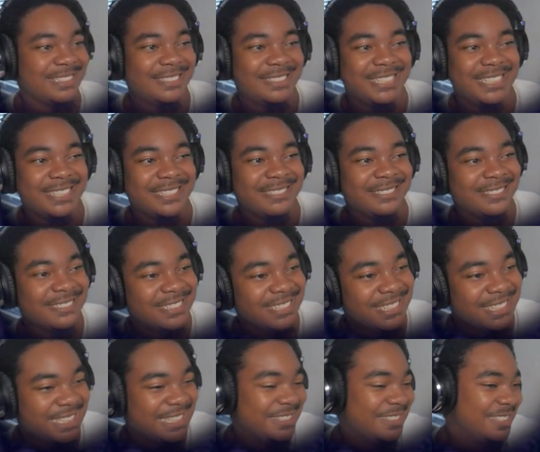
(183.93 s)
All right, chill.
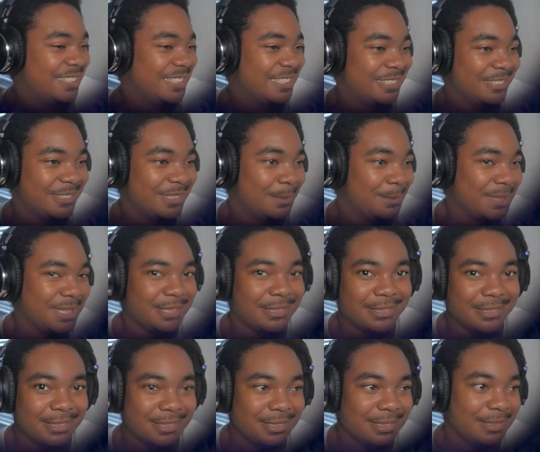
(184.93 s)
Chill, chill, chill. I'm
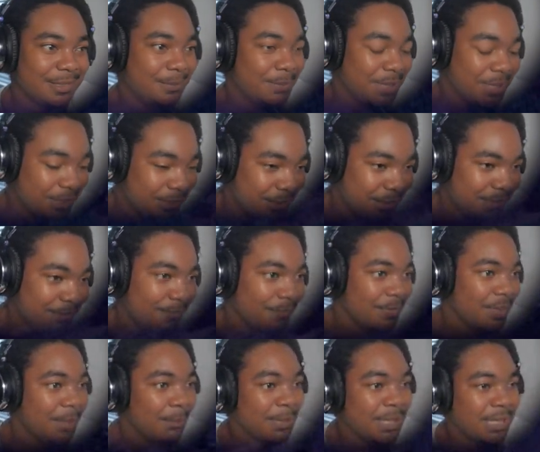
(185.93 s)
sorry. I'm sorry.
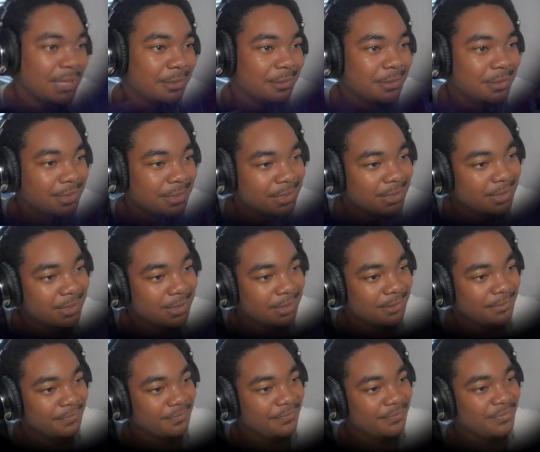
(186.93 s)
Hey, yo.
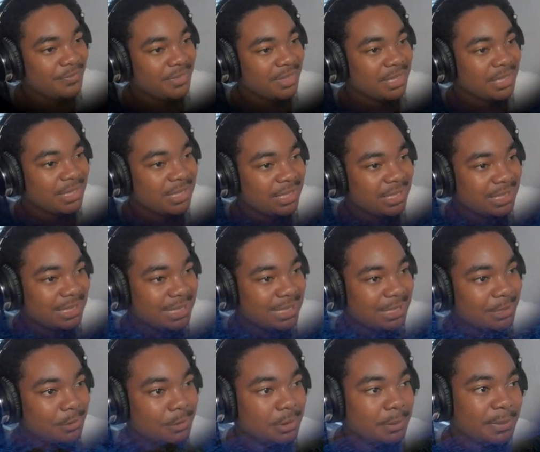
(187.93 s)
Is he
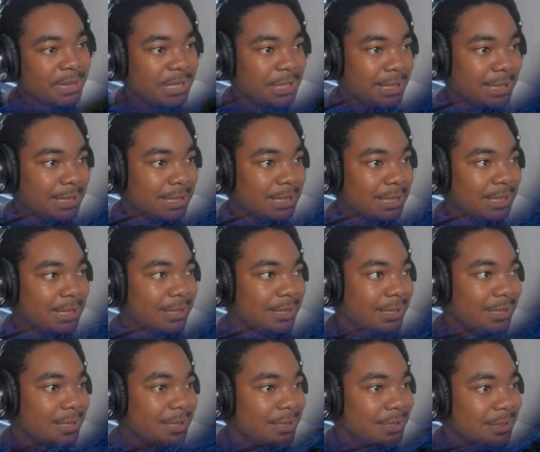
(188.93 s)
still gonna be chasing
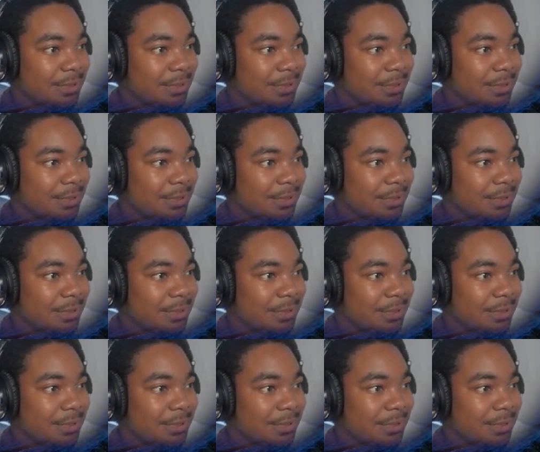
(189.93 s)
us?